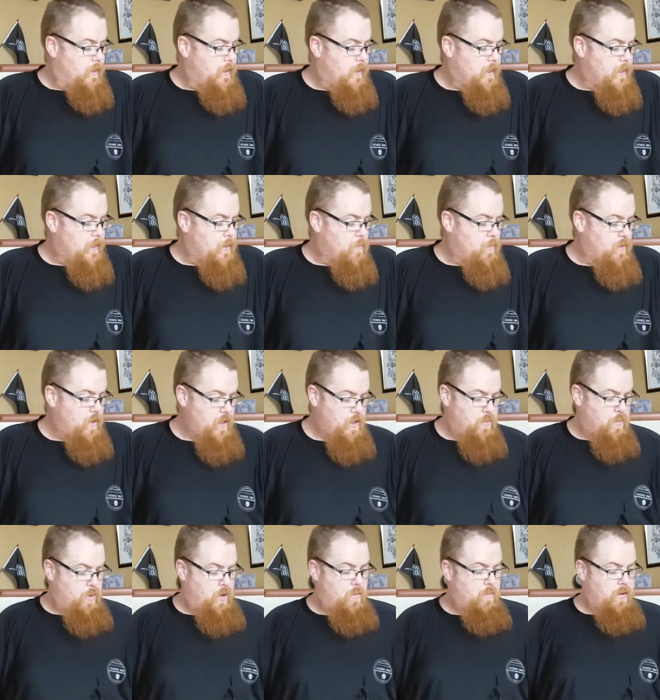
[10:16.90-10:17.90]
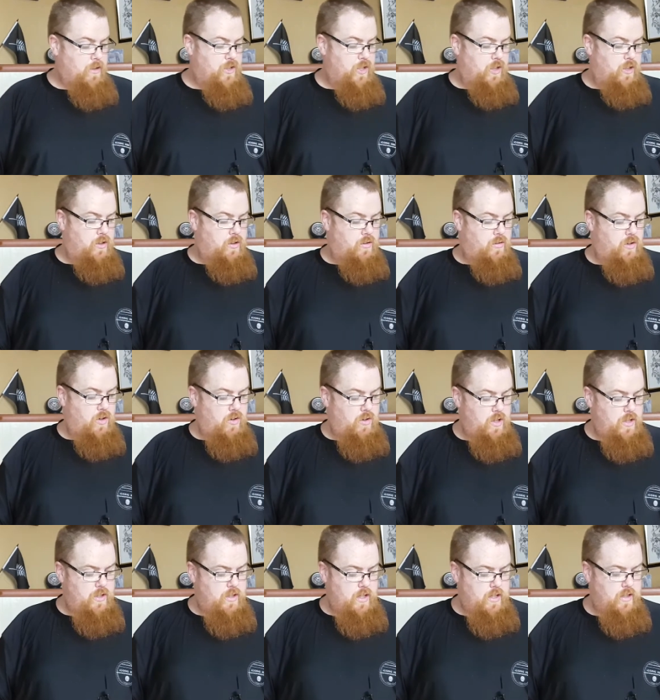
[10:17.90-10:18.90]
Uh, but that's pretty much it,
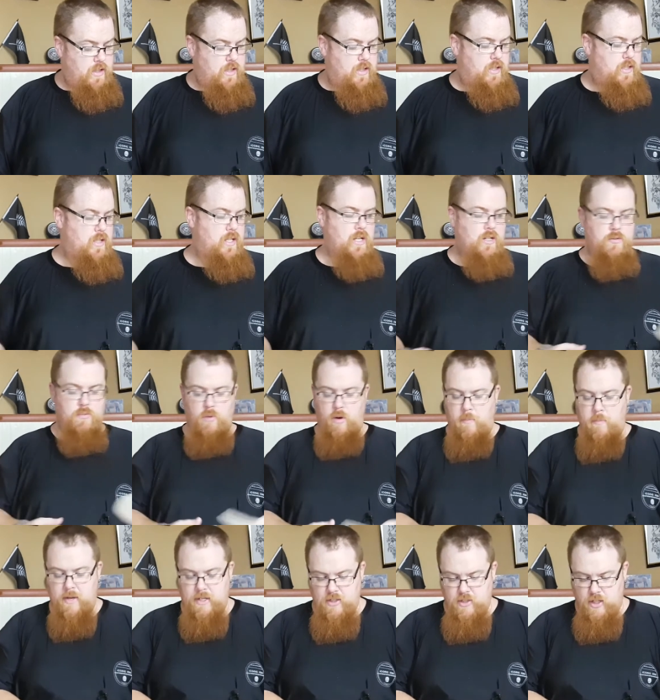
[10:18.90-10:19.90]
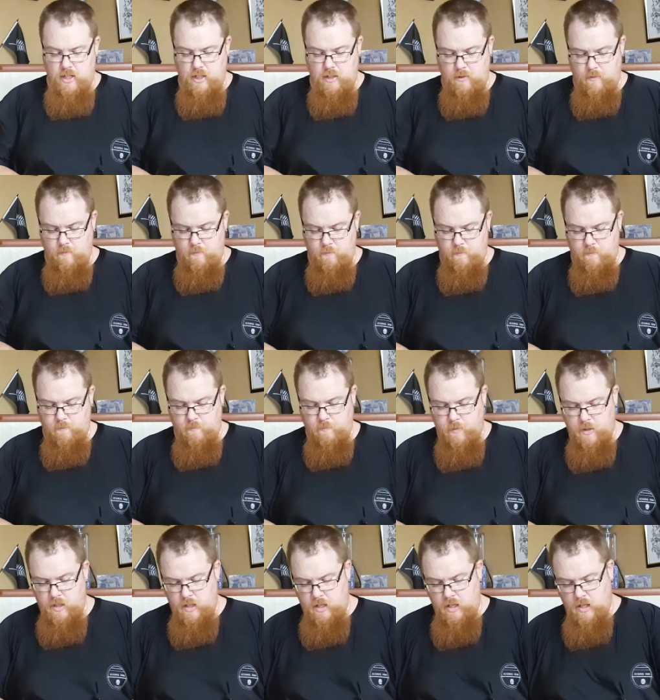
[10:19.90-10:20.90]
guys. That's that's my mess kit.
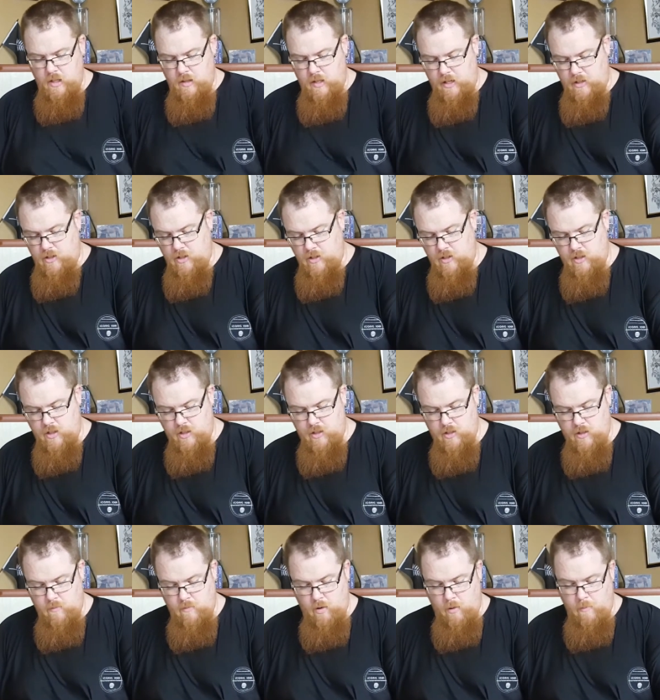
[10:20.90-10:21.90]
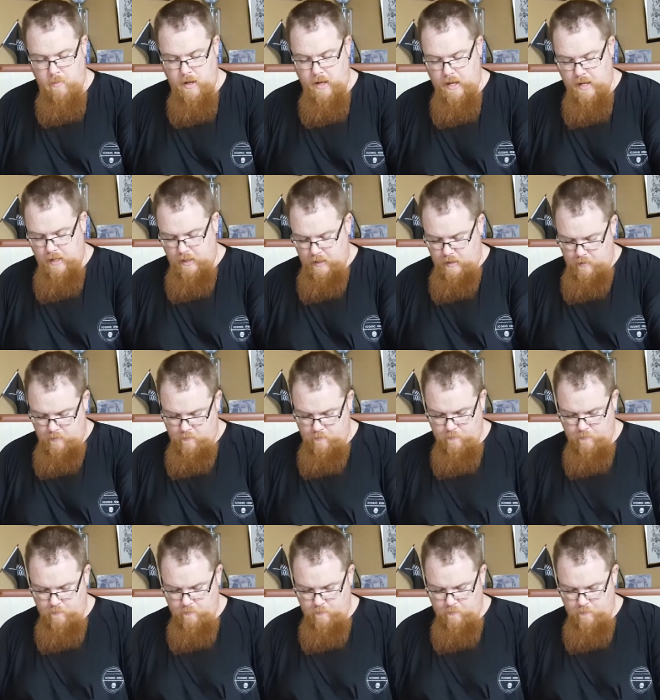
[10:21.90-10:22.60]
That just sits in my bag.